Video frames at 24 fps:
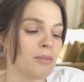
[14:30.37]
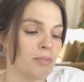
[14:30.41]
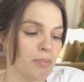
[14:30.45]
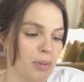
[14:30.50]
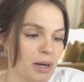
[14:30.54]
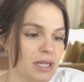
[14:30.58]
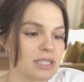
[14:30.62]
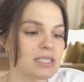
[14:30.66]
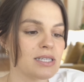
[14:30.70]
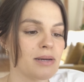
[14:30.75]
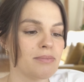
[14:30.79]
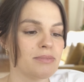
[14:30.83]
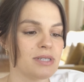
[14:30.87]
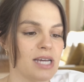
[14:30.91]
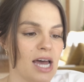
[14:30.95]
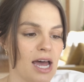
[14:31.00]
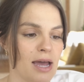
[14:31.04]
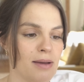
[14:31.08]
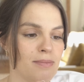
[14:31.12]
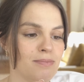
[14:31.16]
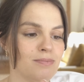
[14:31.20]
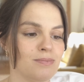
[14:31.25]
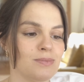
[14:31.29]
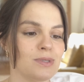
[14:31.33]
but
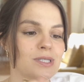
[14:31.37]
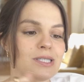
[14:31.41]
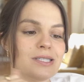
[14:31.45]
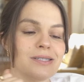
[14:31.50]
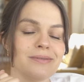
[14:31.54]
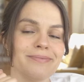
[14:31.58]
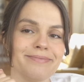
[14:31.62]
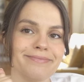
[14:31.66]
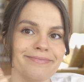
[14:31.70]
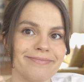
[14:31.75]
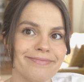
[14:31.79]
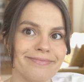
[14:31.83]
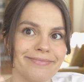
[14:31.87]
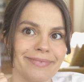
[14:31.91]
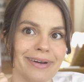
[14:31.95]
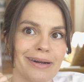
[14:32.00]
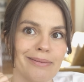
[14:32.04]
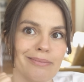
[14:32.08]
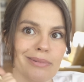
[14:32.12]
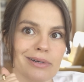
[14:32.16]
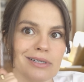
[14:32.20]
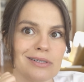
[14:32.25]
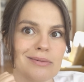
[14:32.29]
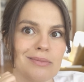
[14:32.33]
sometimes when
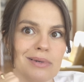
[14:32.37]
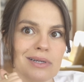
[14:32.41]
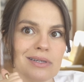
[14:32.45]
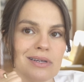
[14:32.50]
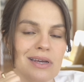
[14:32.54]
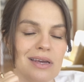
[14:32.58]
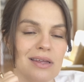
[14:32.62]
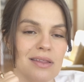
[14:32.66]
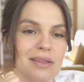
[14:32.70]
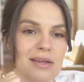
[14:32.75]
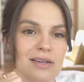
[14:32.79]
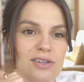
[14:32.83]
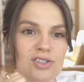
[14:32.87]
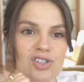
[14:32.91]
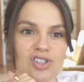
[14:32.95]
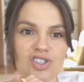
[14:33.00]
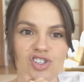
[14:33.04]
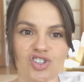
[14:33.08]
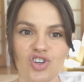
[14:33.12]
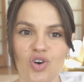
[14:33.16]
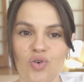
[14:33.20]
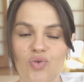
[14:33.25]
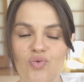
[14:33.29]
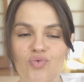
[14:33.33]
I'm brushing my teeth. It's
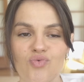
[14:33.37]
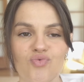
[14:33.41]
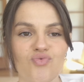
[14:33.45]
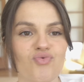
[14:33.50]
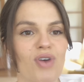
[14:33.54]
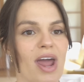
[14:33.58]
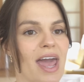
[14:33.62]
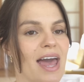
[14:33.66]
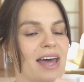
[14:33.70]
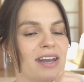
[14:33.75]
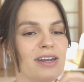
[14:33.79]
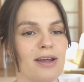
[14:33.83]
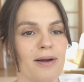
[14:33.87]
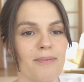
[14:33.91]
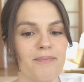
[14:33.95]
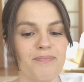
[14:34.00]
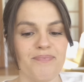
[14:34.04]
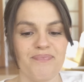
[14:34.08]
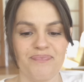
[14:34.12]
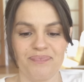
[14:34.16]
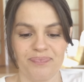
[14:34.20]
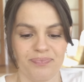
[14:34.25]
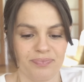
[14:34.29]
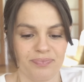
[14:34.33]
just a random